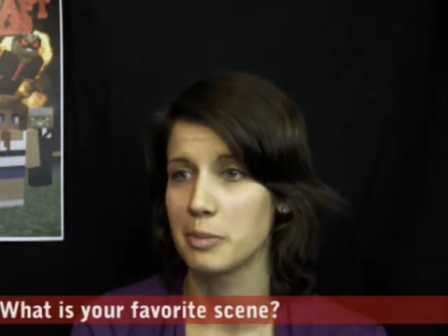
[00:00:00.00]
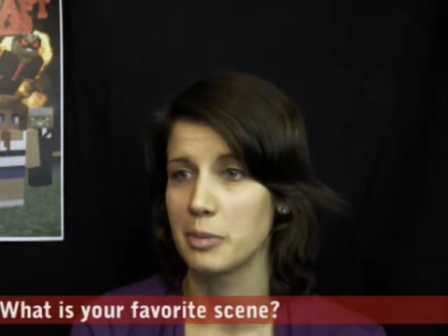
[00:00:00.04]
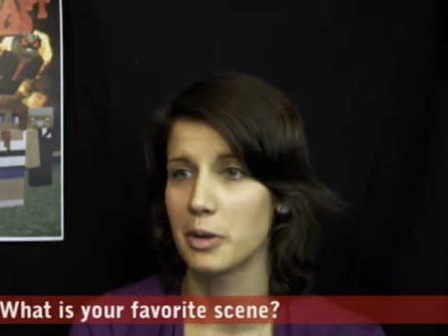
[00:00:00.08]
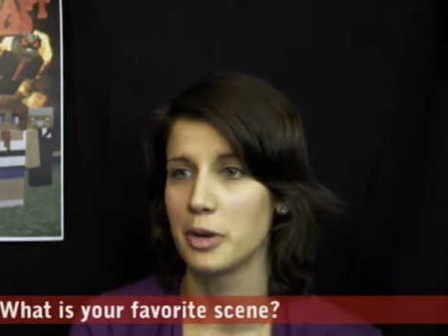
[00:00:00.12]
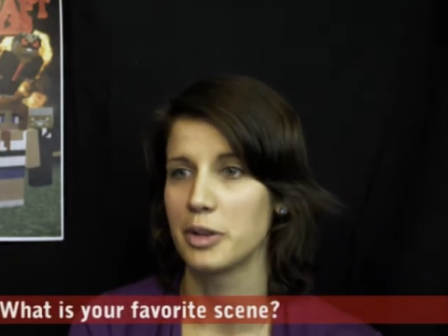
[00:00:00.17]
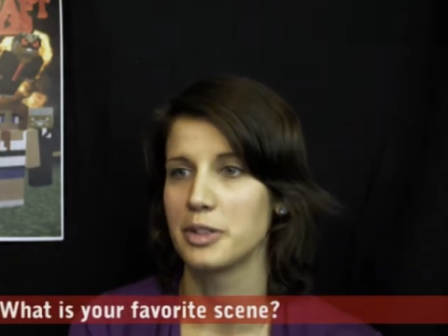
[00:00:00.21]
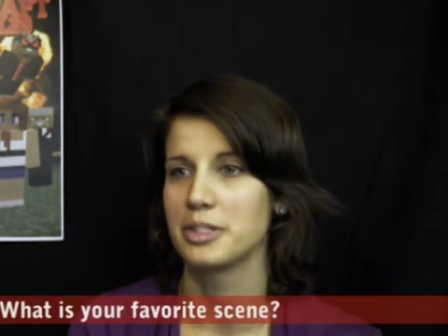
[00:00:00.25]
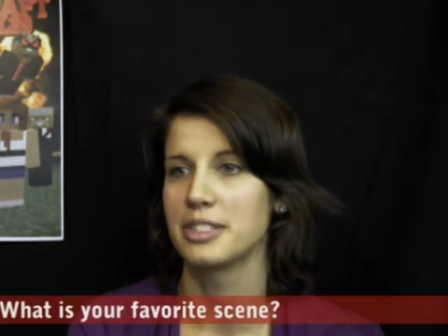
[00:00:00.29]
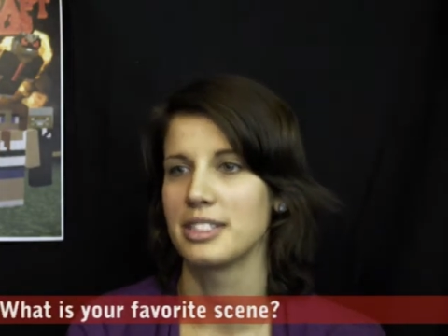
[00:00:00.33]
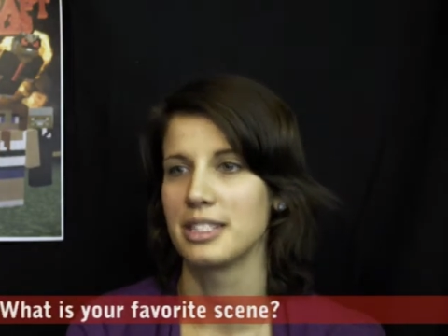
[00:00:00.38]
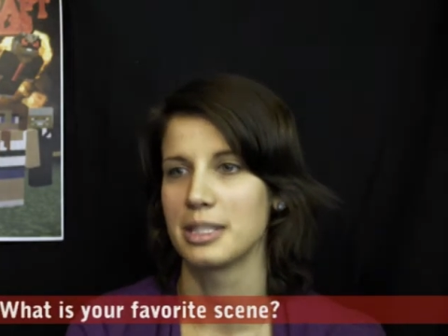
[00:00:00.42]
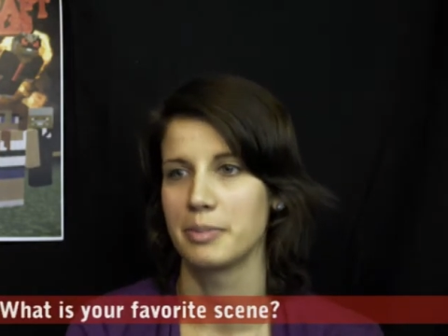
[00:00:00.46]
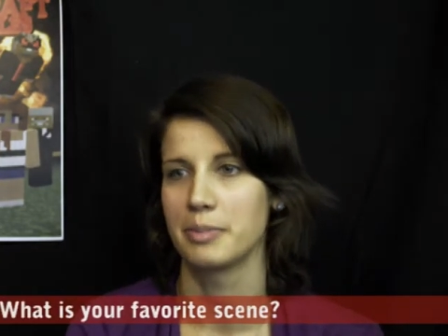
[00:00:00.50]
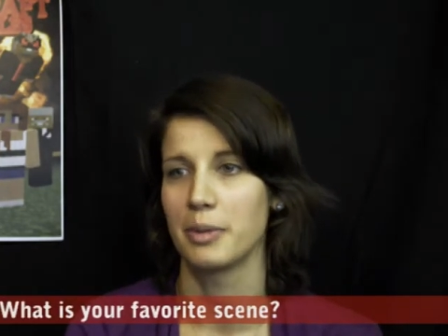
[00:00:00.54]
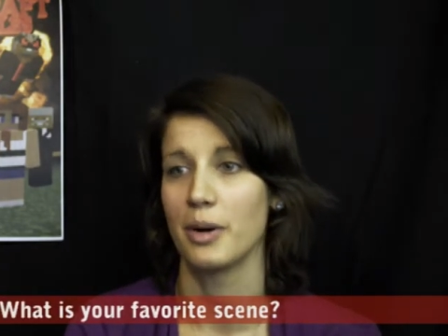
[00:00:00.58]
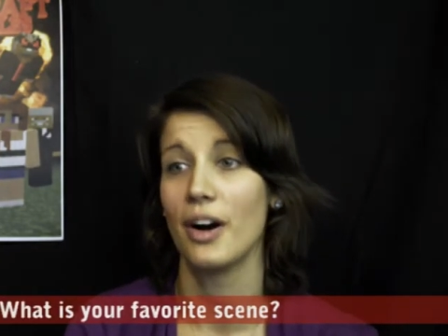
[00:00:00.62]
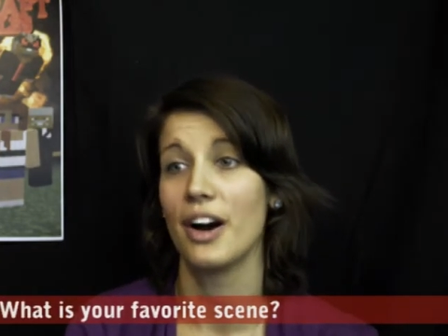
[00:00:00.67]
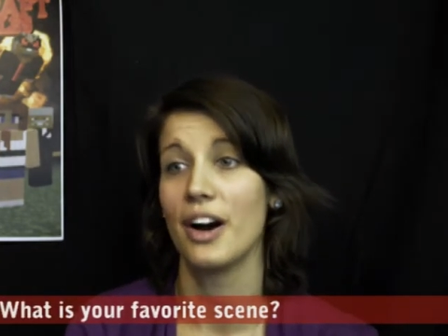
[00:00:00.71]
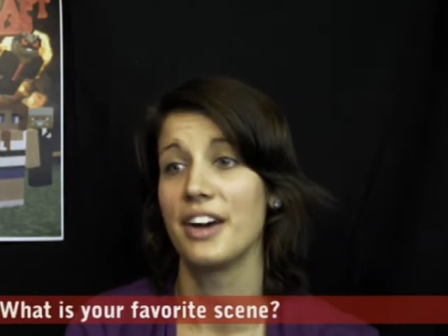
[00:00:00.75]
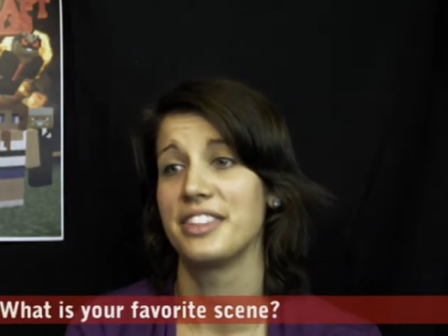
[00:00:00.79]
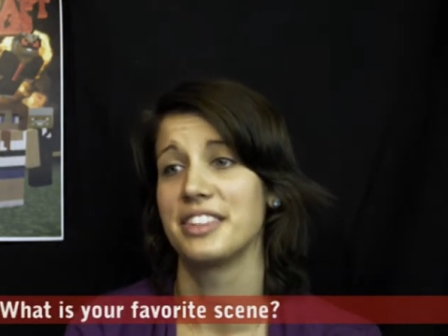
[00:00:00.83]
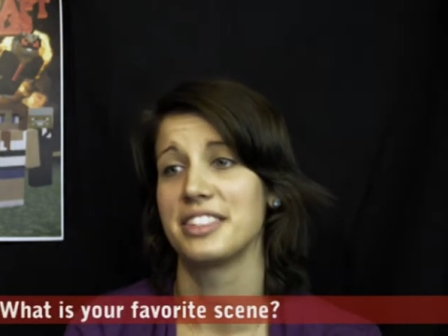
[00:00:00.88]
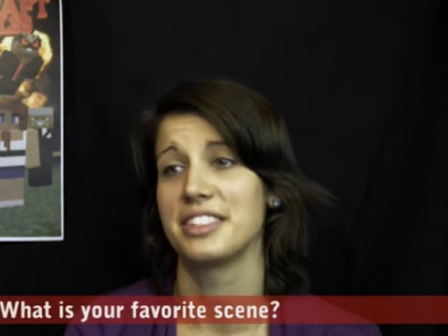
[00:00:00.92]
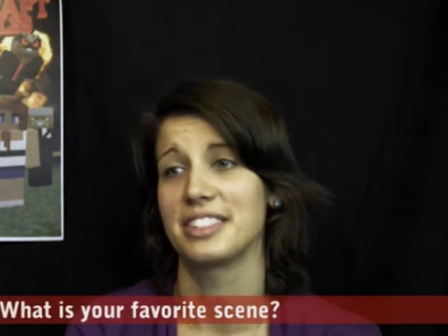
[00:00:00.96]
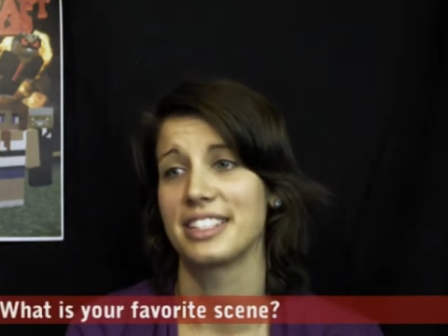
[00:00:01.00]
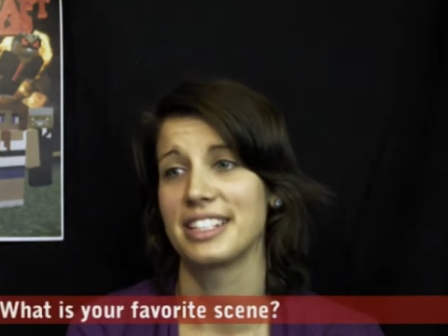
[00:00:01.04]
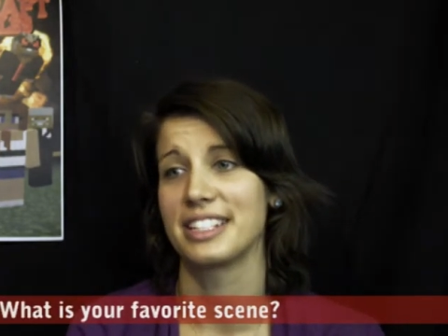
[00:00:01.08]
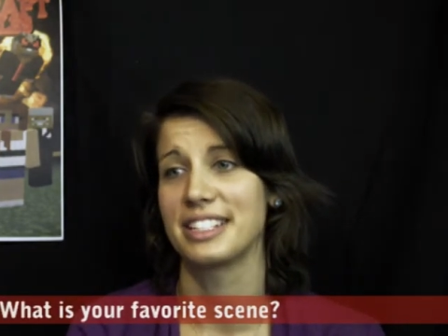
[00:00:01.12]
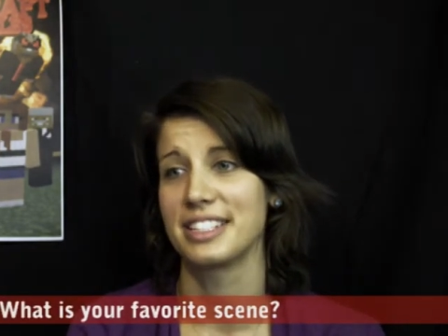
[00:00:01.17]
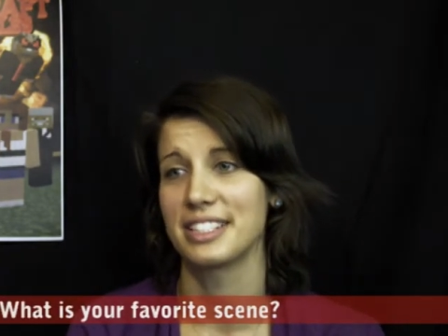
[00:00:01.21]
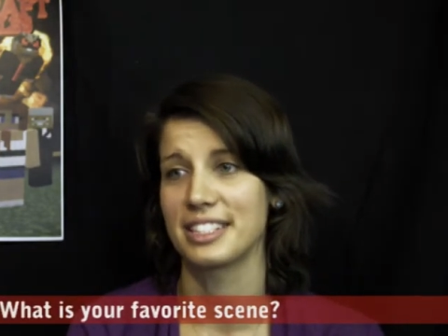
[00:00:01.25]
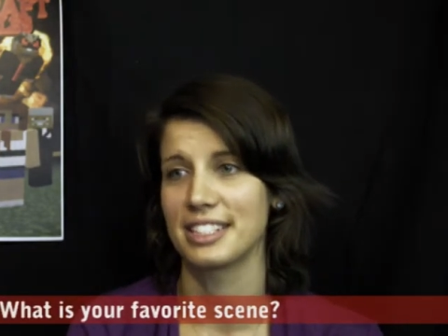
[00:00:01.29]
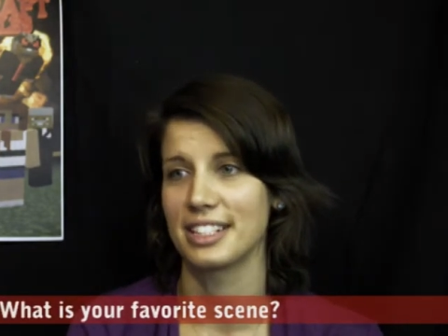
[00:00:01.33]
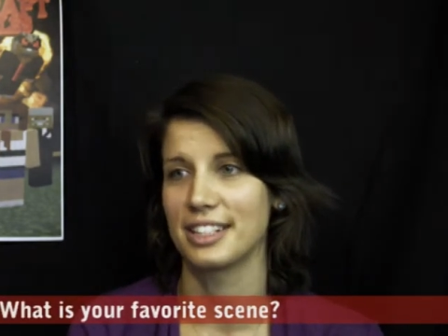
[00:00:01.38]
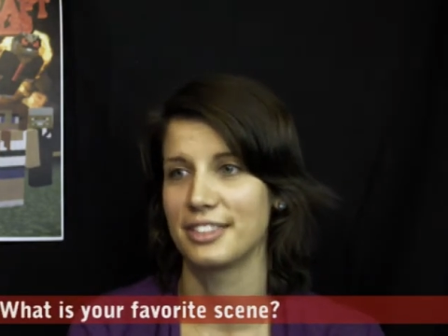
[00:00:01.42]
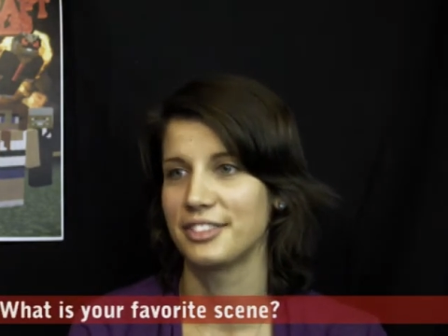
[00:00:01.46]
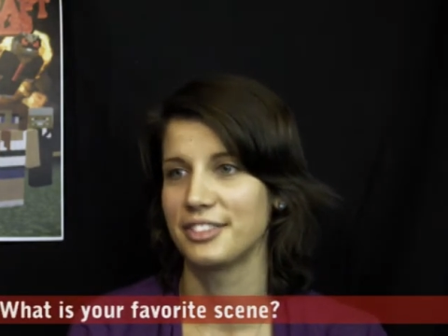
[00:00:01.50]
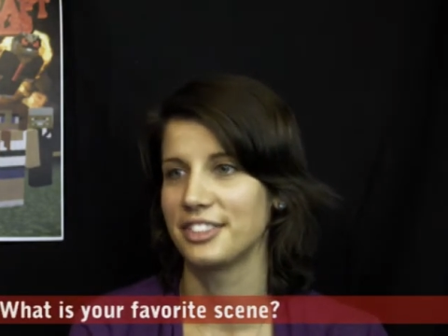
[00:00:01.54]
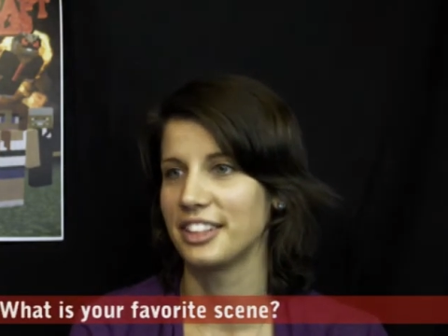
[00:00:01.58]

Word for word: most is behind the scenes stuff,